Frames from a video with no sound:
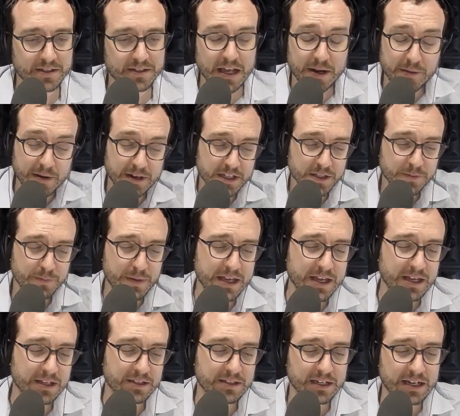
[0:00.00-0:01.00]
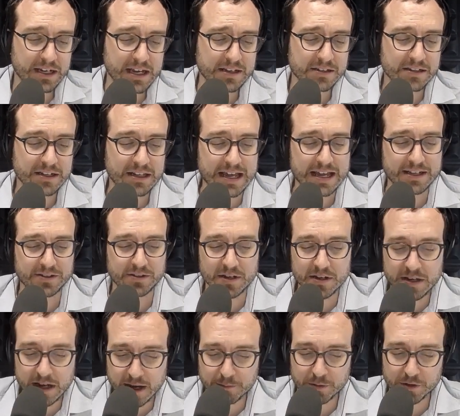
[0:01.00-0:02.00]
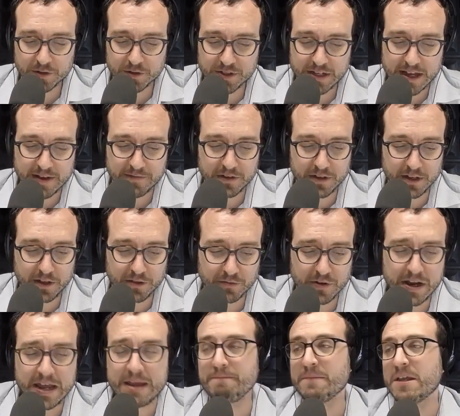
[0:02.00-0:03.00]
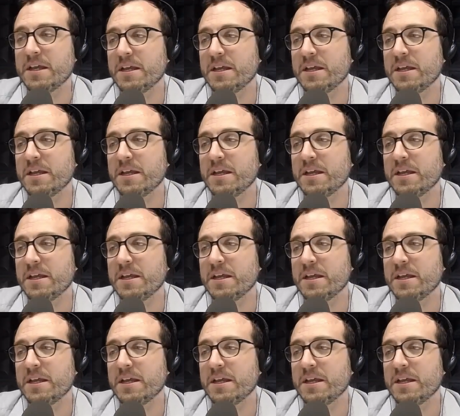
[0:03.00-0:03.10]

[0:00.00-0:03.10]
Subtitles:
Anyway, let's begin. Today is class number 73,